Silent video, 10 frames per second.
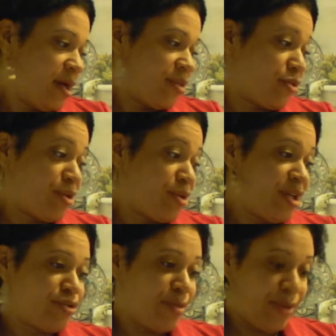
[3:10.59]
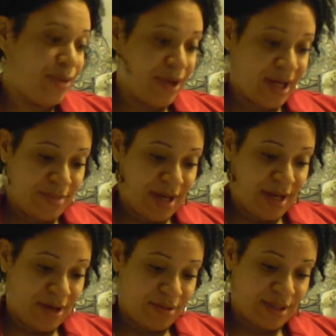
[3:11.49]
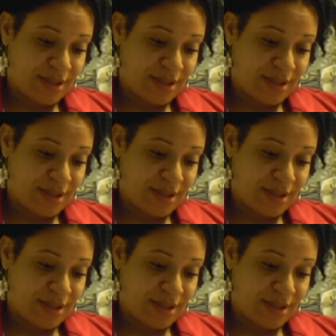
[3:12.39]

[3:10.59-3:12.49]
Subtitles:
3 AAA batteries.